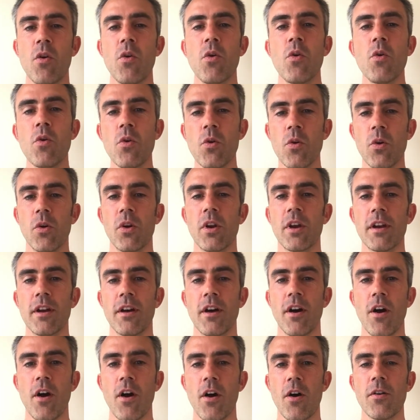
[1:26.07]
all
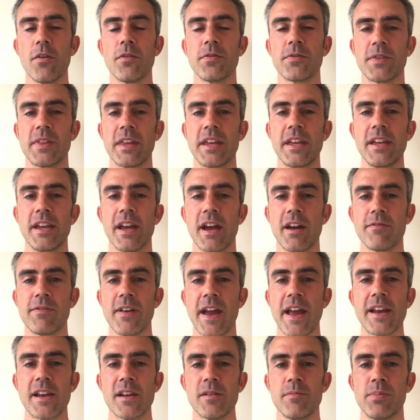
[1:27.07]
of the
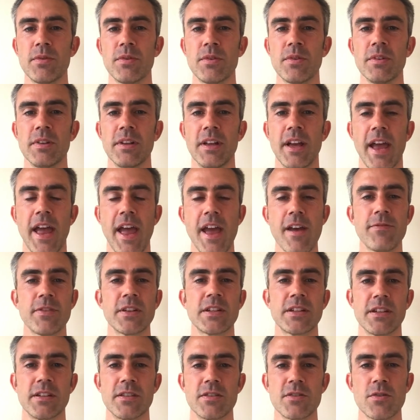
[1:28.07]
available
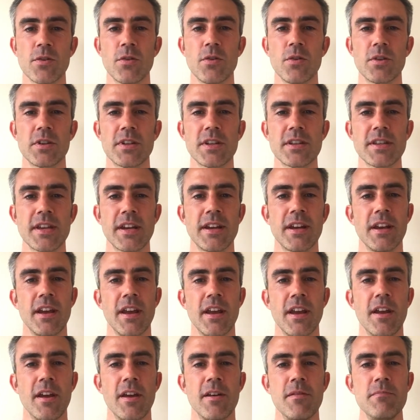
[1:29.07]
evidence, or does it
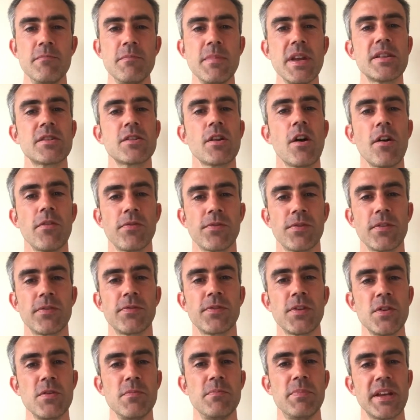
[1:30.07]
miss off a
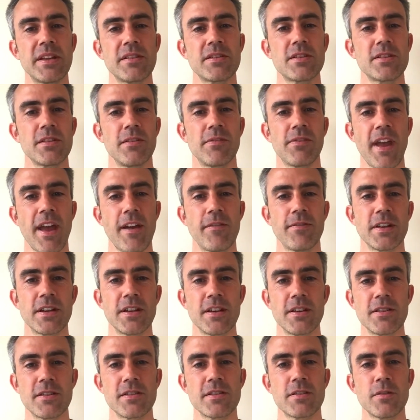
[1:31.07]
few bits of evidence?